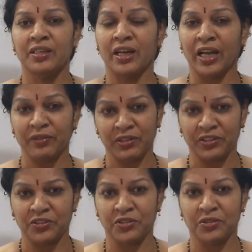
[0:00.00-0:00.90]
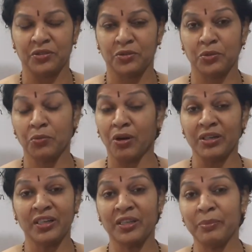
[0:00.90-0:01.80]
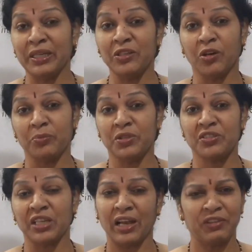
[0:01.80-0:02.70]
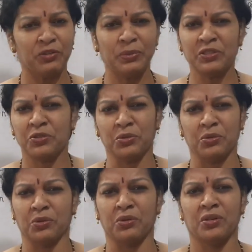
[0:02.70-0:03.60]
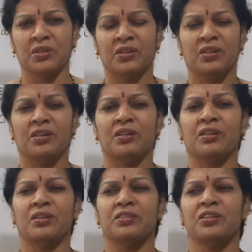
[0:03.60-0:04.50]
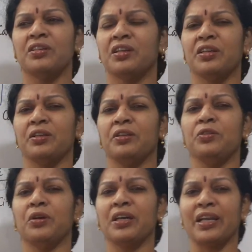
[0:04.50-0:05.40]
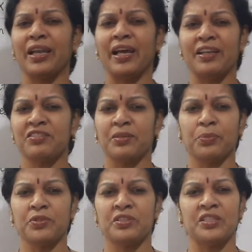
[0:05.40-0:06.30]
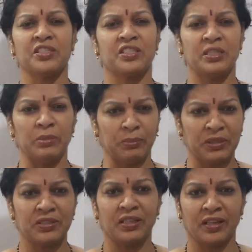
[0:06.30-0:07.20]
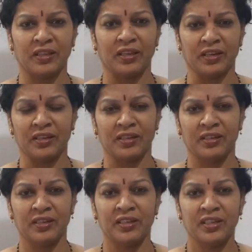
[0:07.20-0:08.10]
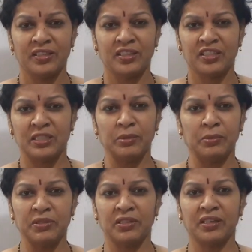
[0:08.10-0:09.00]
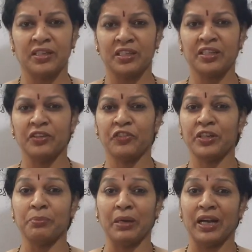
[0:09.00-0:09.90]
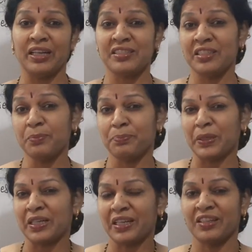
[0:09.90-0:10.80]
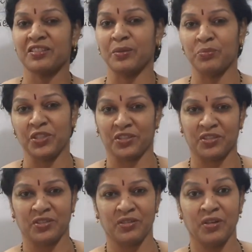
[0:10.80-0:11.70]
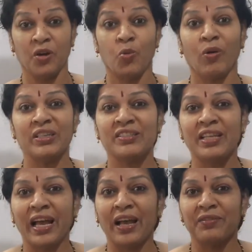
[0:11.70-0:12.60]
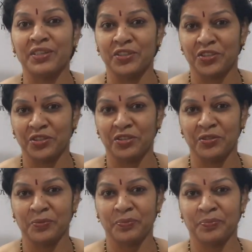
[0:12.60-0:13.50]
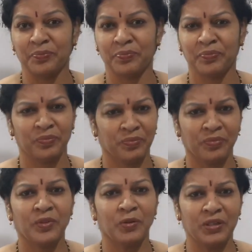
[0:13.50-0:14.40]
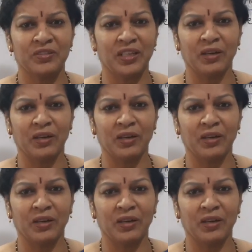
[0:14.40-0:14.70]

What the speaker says: average. So, what are the main objects? Average means you know, generally in your class, suppose say 60 members are there. 60 members are getting different marks in particular subject. What is the average? What is the